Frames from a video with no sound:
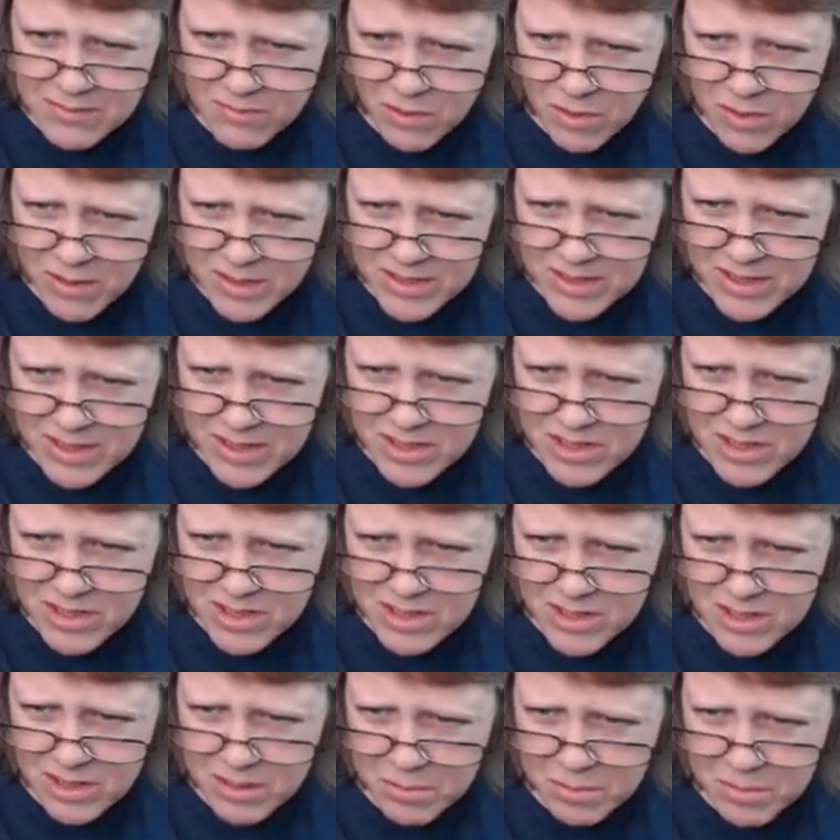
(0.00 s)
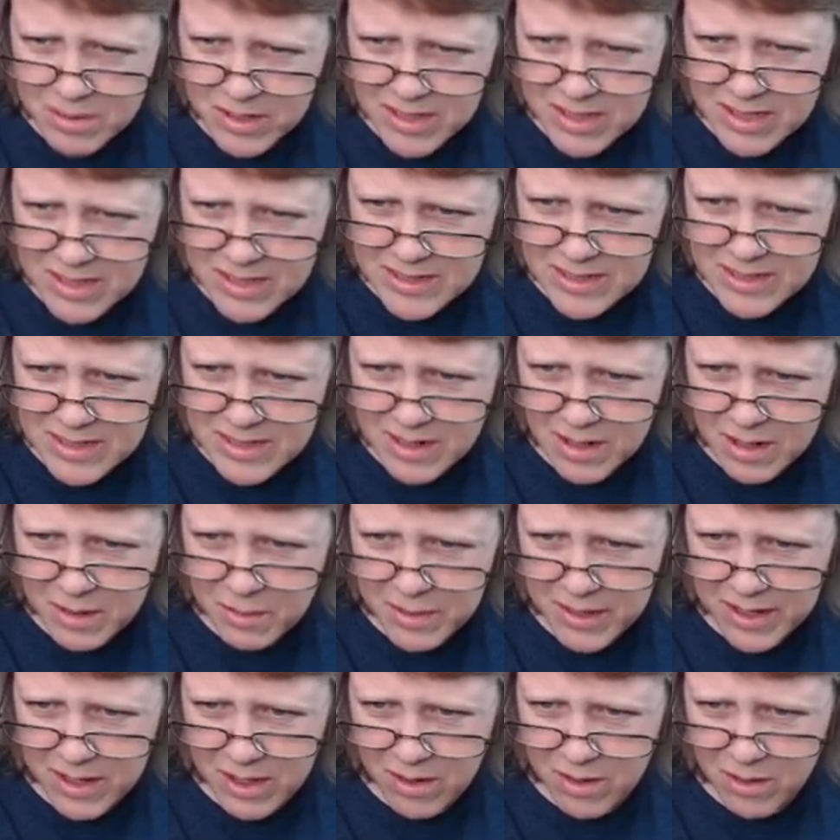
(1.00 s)
Focus on the gene stealer, please. There
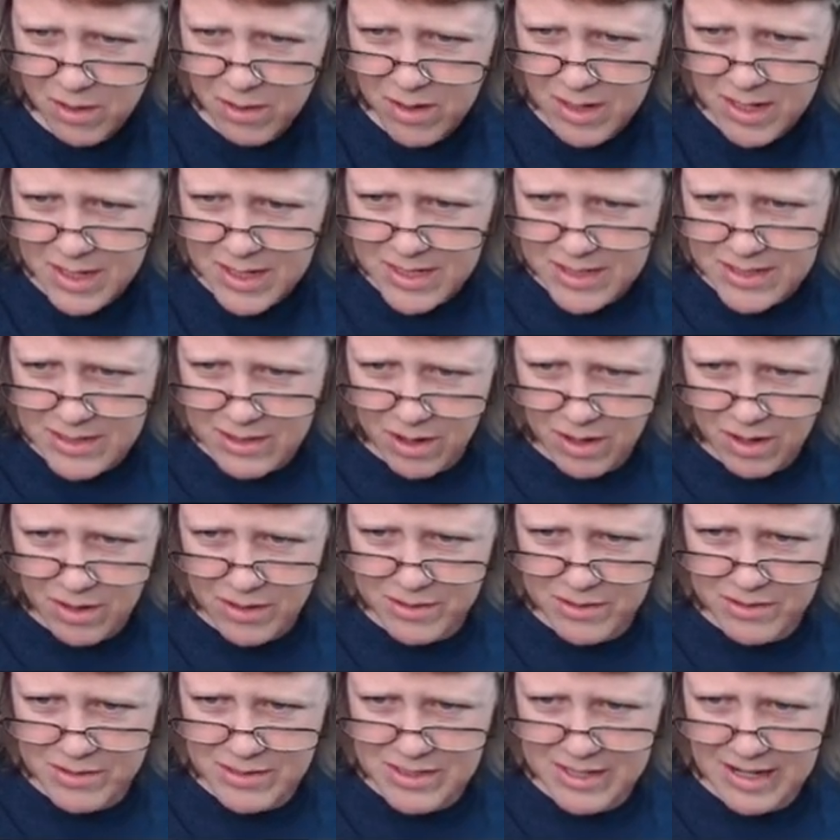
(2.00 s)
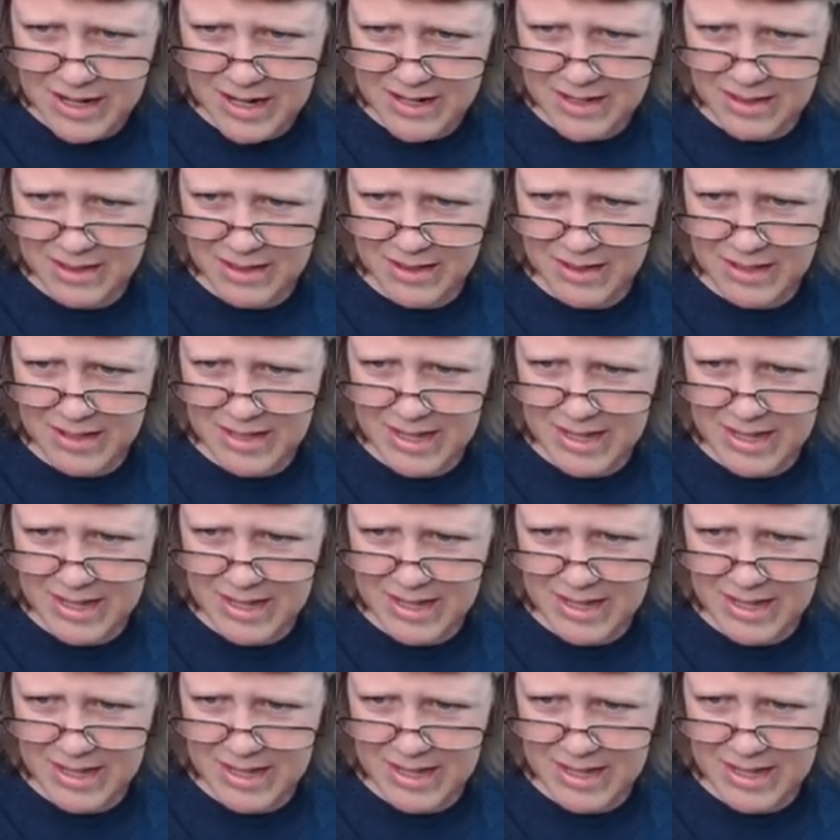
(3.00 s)
we go. All those tiny little